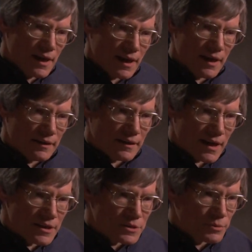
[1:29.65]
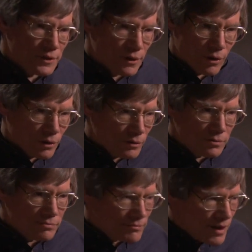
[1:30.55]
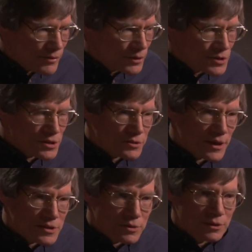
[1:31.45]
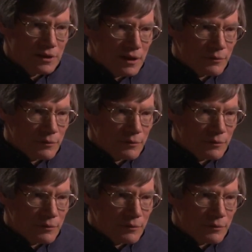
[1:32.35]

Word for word: And as we all have heard since grade school,